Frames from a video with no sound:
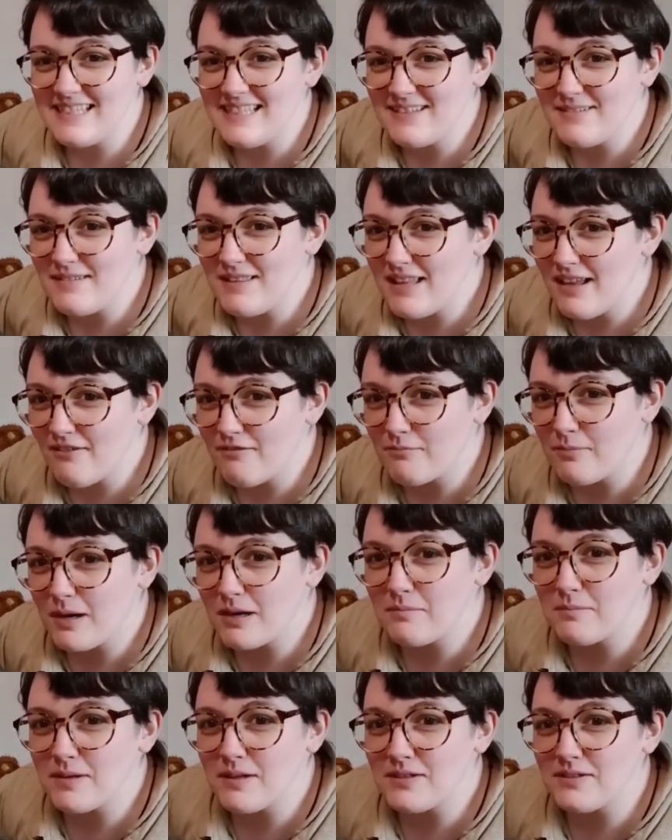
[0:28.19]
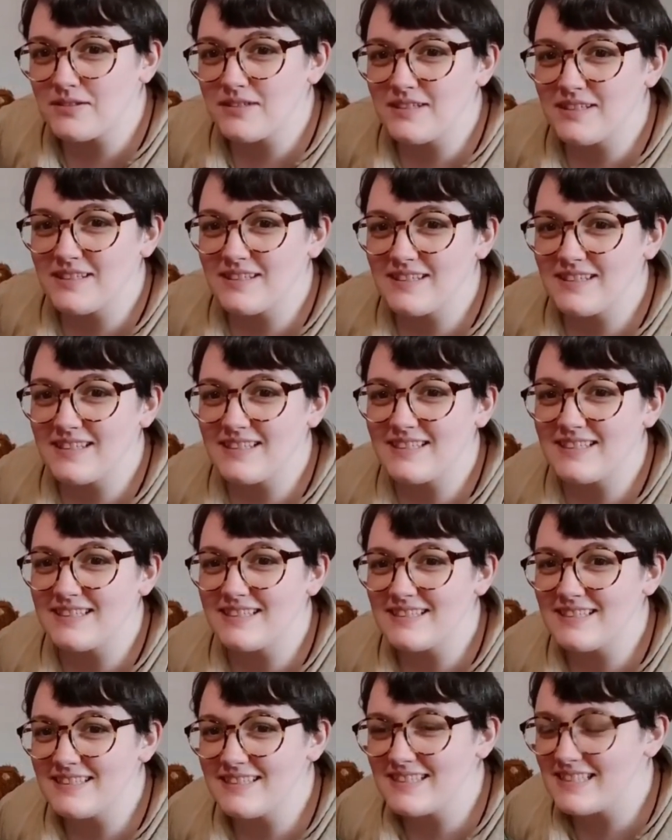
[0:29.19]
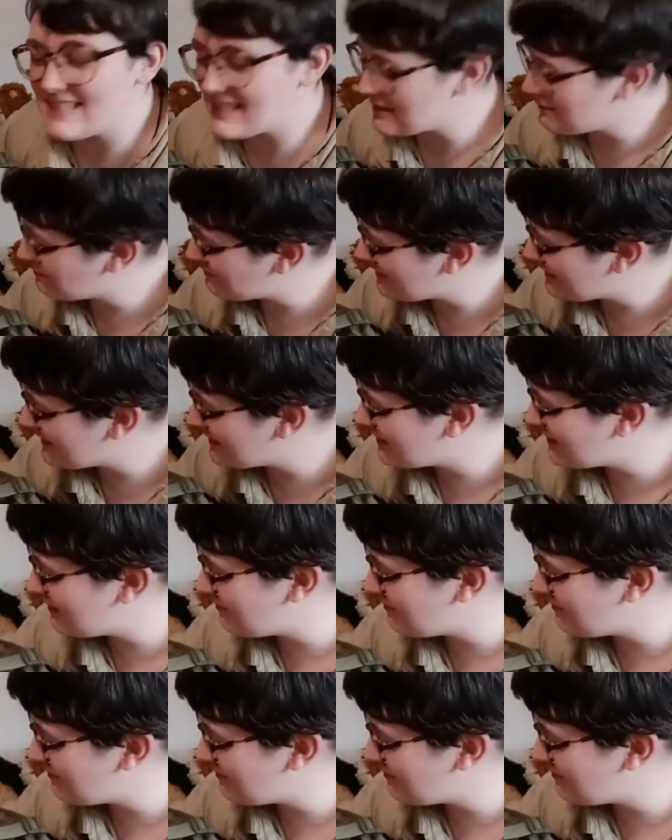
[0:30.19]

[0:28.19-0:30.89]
love bug mode. She's a really chubby